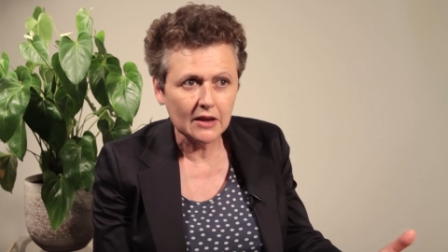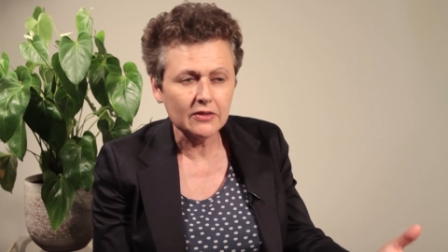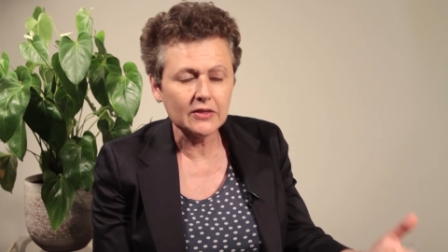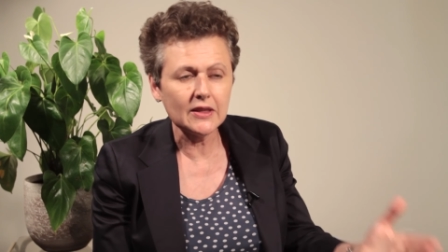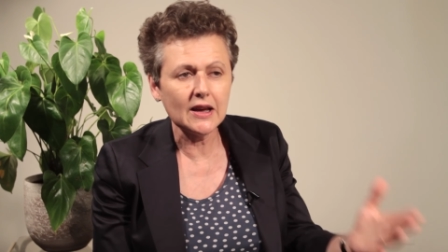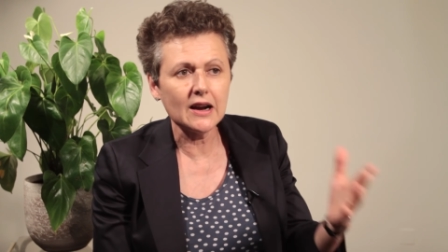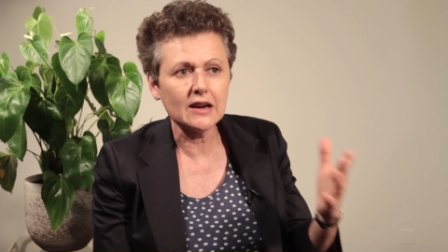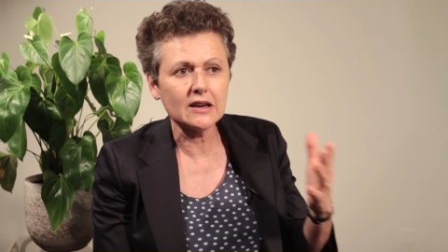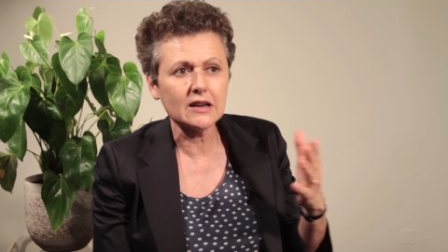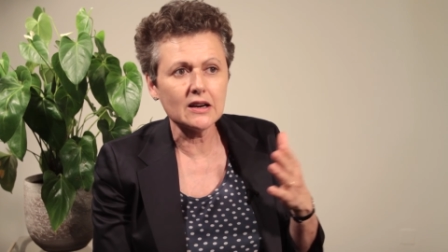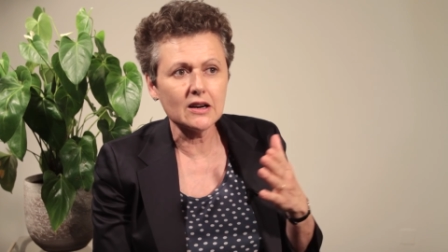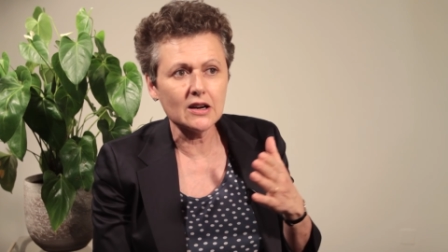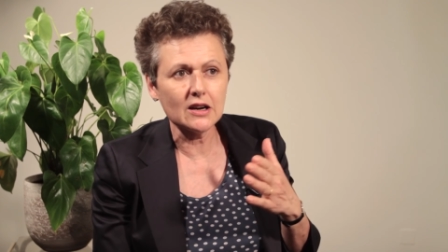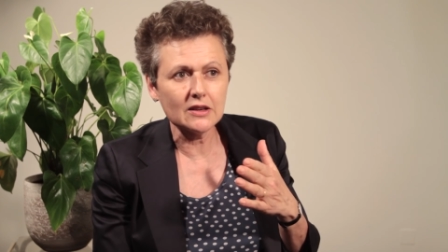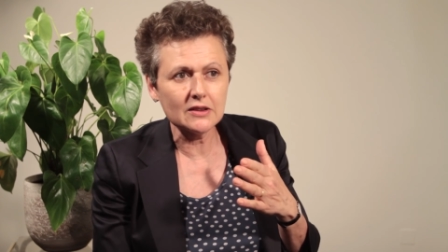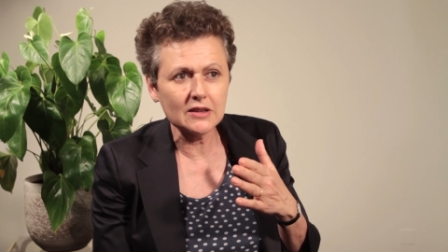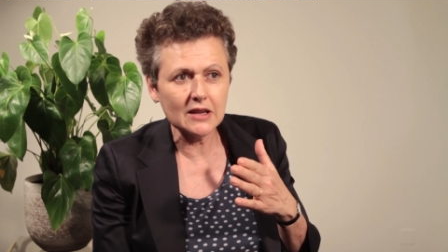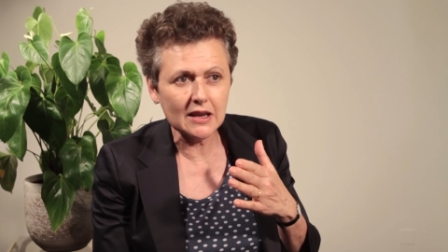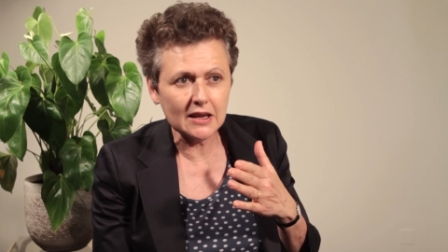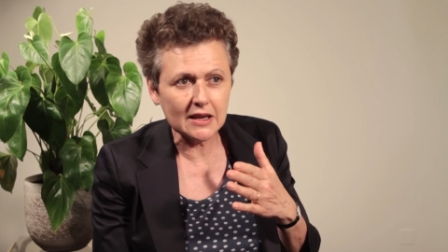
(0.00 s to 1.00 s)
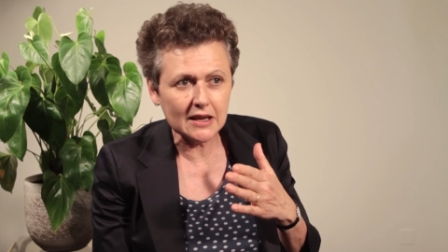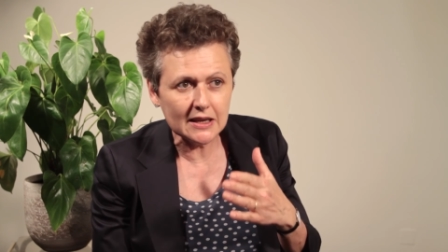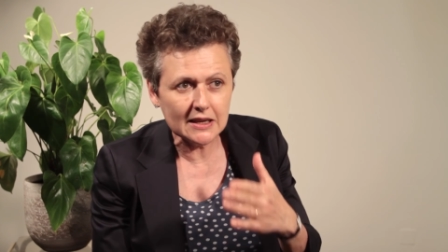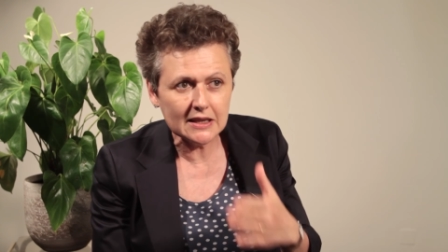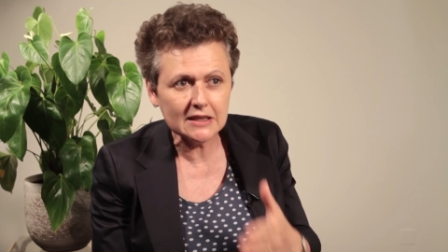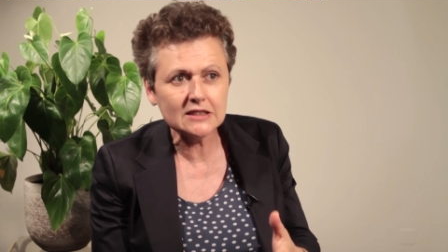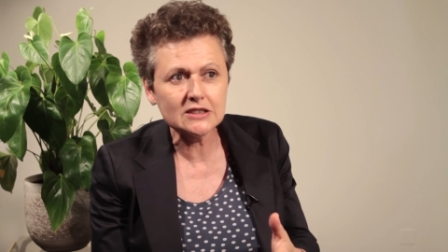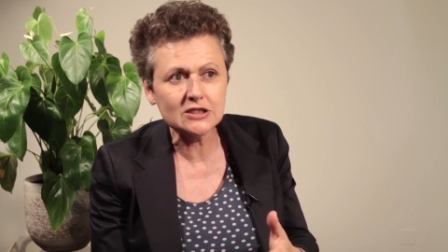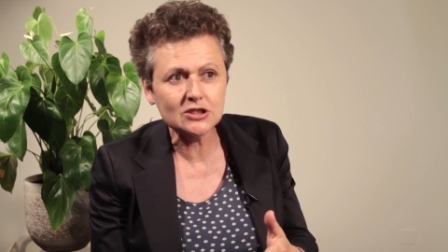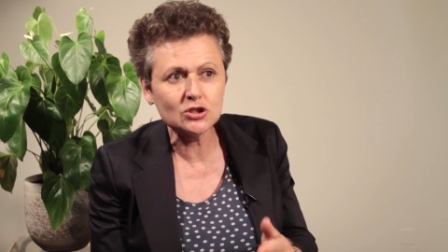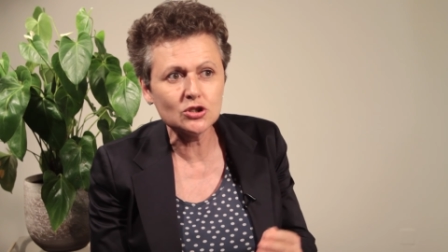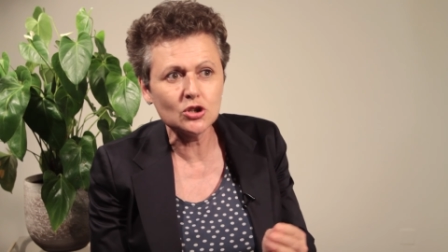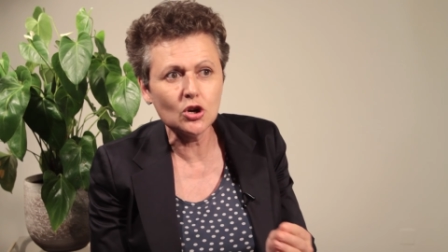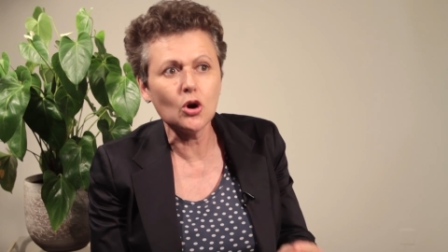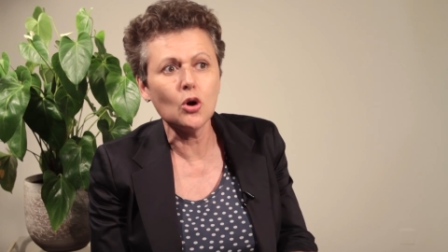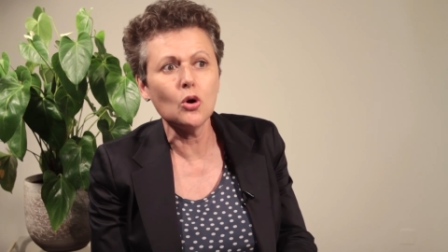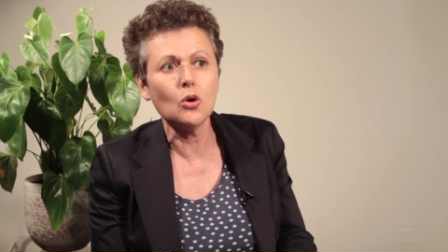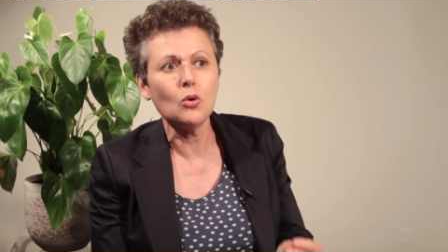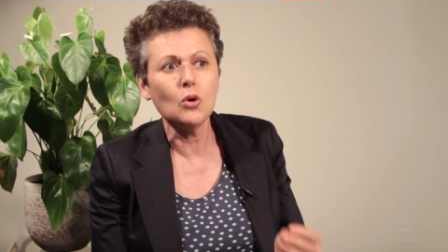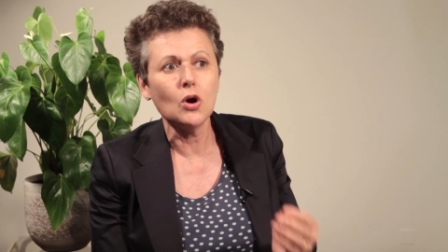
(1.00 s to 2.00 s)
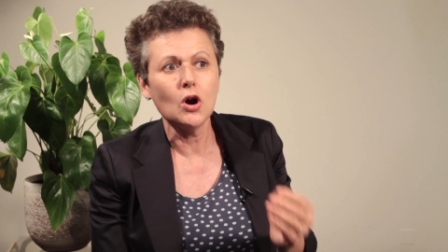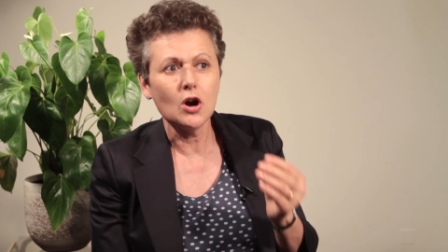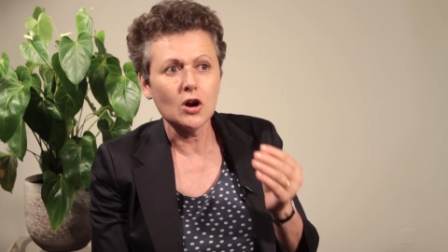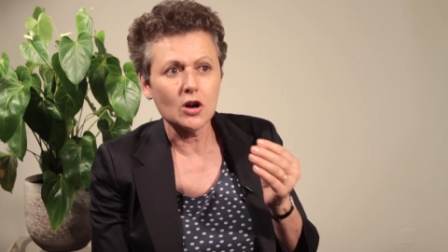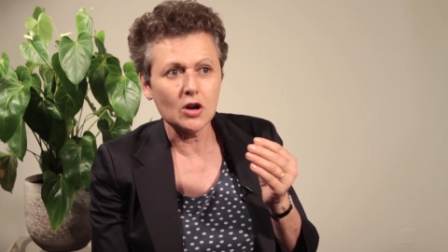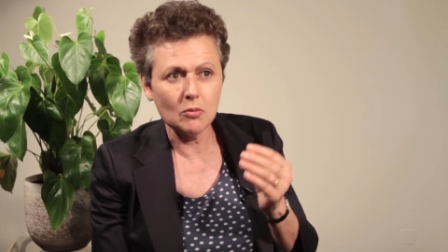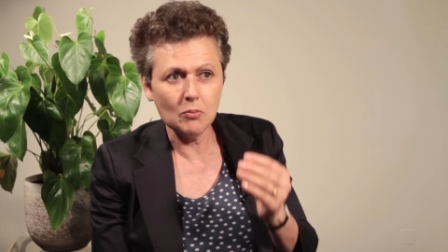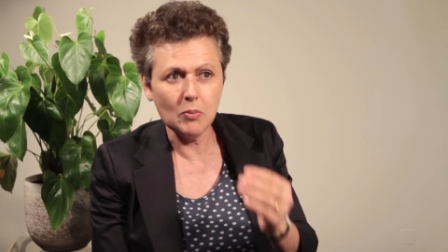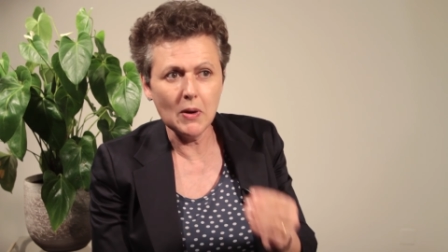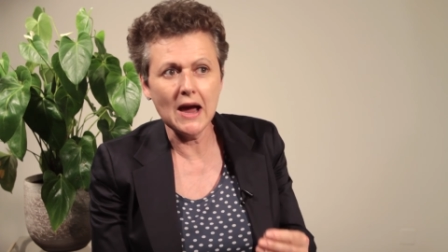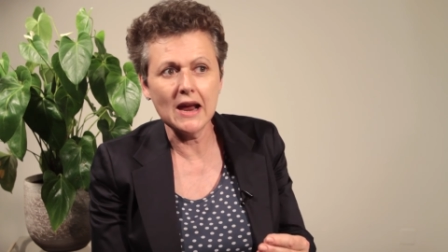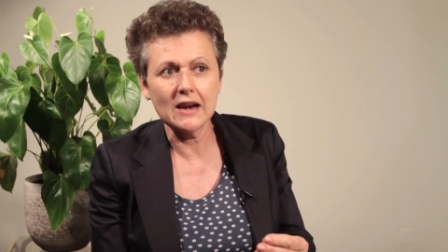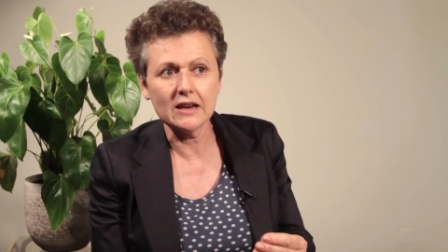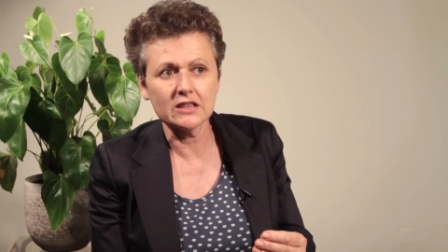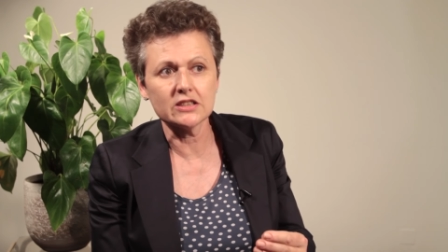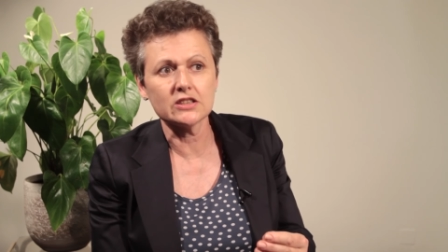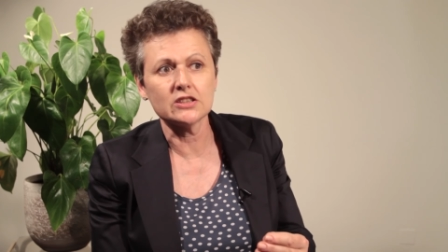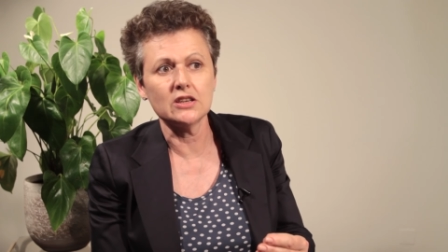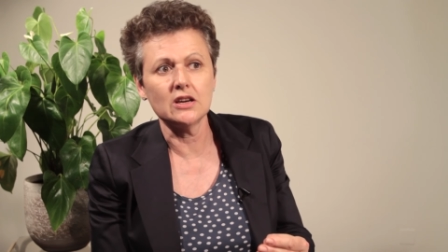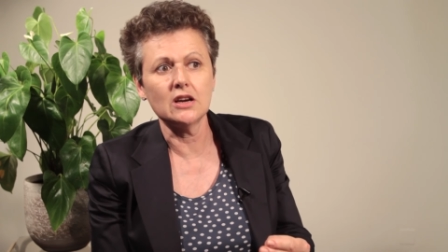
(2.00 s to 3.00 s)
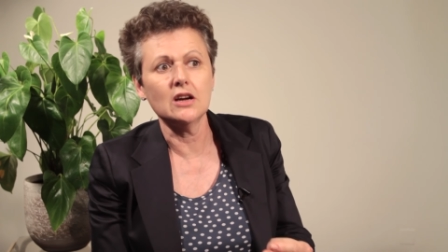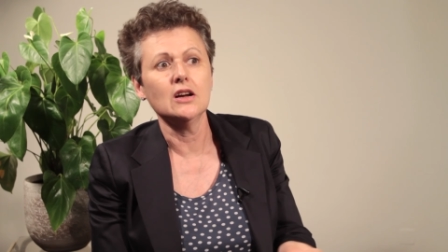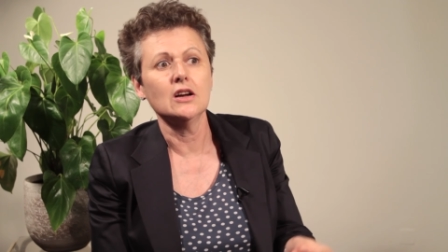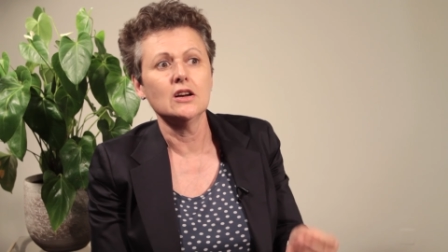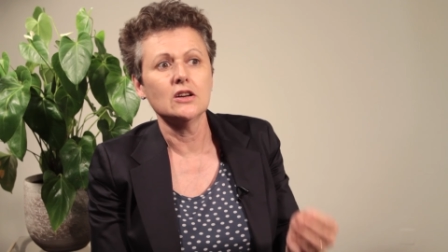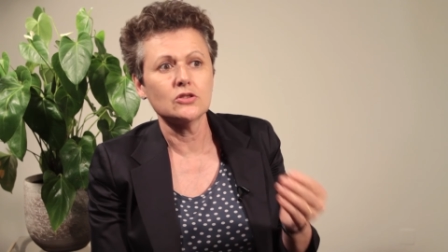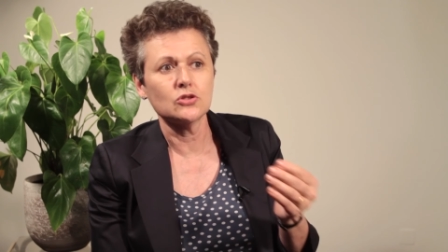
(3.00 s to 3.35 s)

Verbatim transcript: that there is no competitor